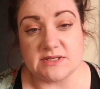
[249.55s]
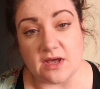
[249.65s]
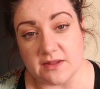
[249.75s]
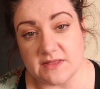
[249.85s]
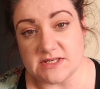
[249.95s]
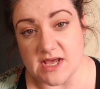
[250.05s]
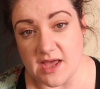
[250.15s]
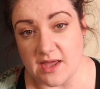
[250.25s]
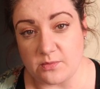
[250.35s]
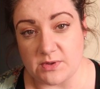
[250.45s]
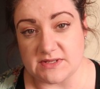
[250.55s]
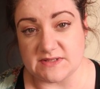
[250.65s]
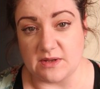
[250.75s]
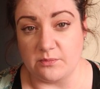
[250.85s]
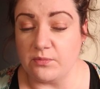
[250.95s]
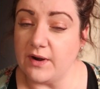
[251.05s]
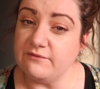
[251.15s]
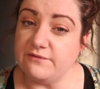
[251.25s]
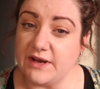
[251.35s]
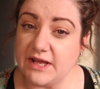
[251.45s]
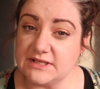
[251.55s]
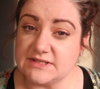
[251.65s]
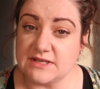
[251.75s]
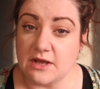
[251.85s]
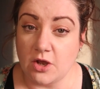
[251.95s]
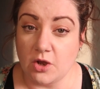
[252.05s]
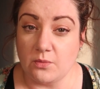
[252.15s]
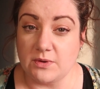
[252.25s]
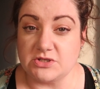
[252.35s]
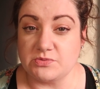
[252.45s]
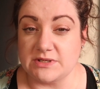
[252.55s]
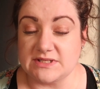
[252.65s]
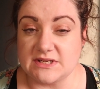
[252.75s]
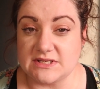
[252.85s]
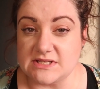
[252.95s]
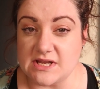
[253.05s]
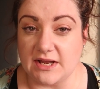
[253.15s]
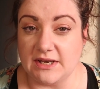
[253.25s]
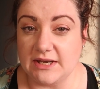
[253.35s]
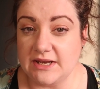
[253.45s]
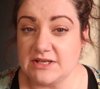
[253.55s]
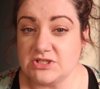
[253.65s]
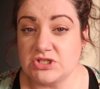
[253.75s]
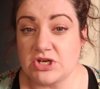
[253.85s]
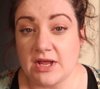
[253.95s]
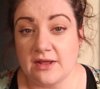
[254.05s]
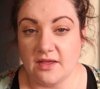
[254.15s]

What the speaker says: Started the day with some bran flakes, which was delish.